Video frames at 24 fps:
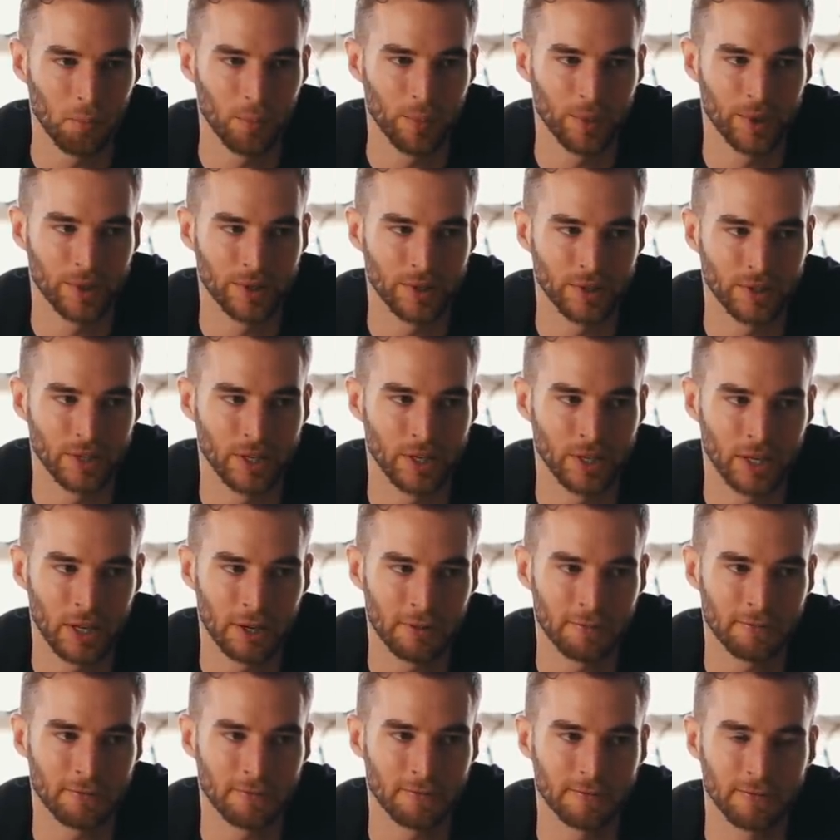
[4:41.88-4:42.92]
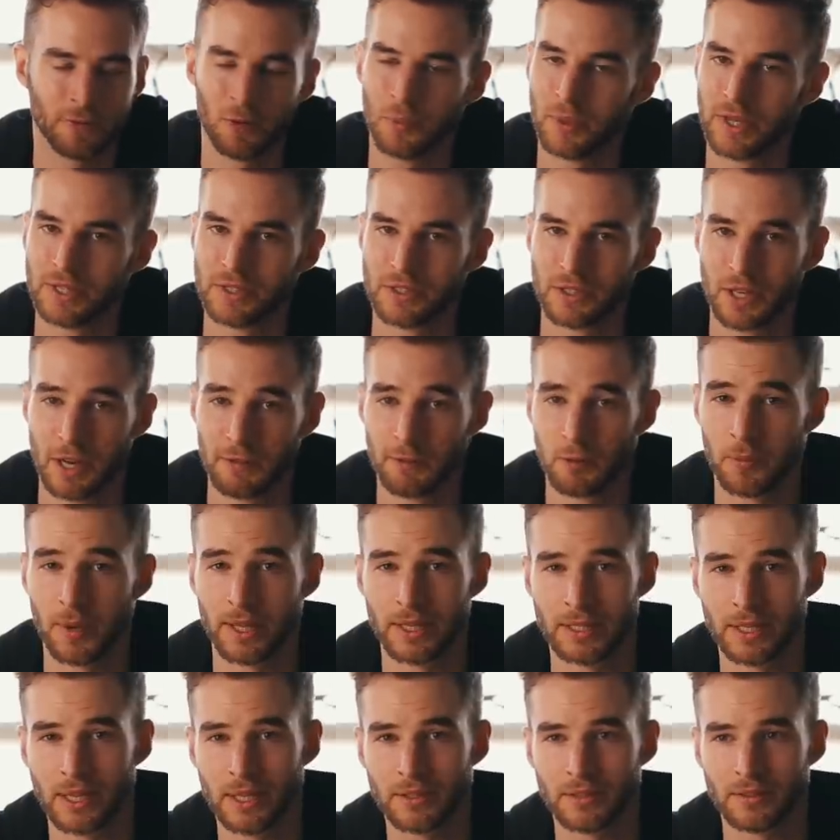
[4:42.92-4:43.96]
but enough for me to cover my
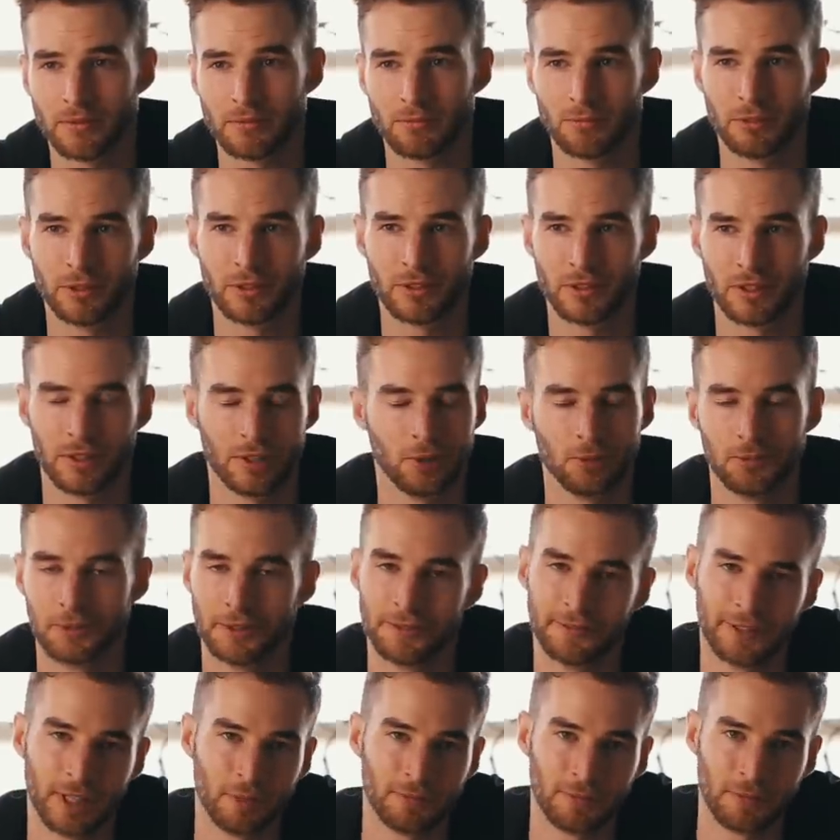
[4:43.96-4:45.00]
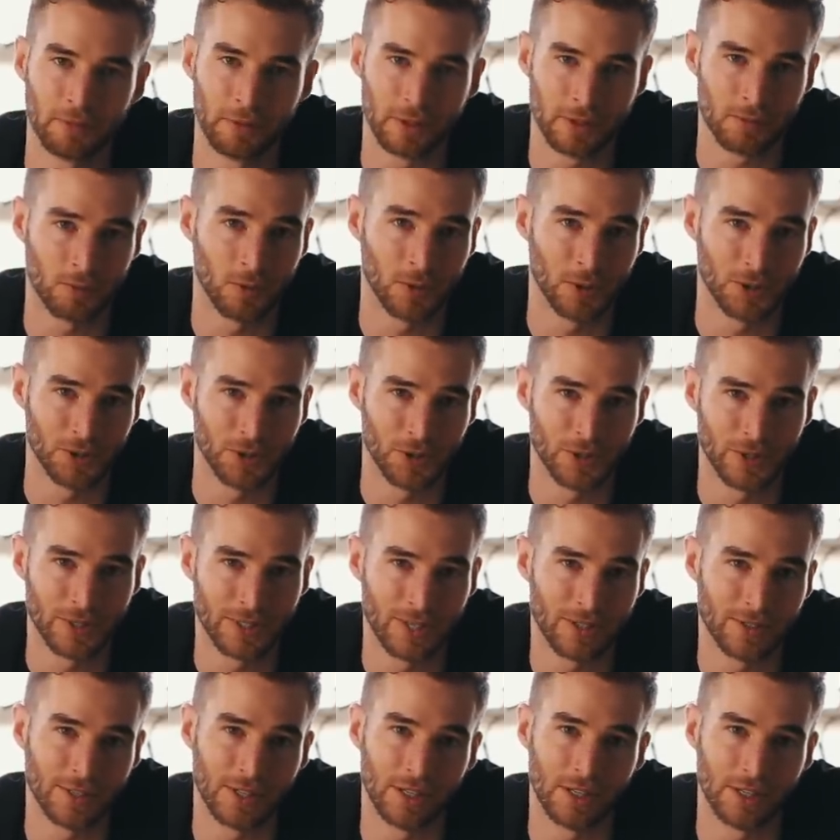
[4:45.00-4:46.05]
debt with a little bit of help from the smaller drawings
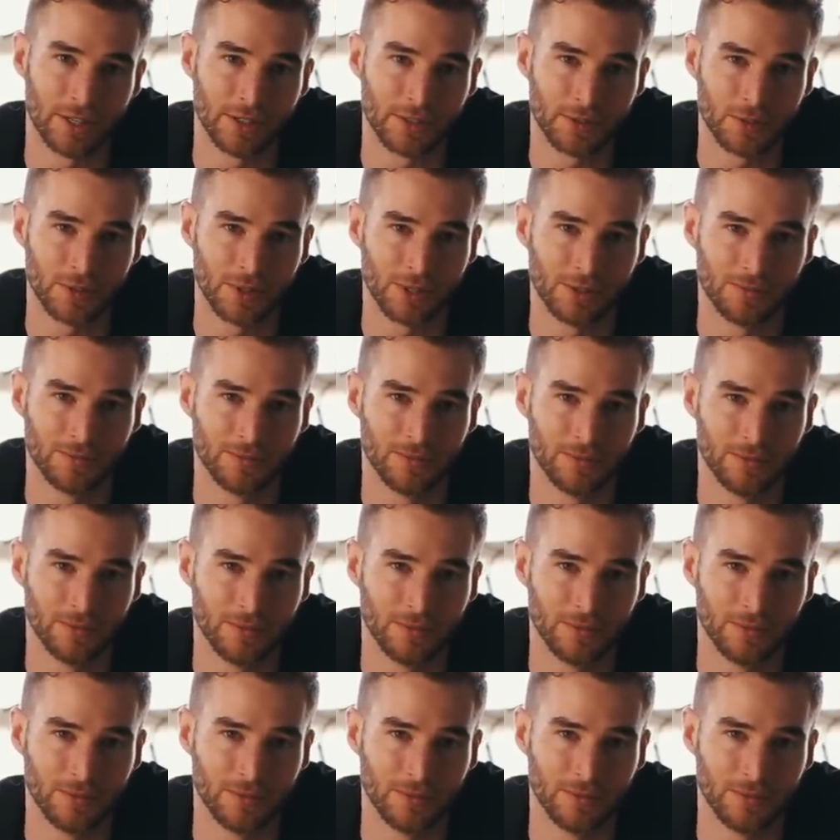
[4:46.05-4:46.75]
I was selling as well.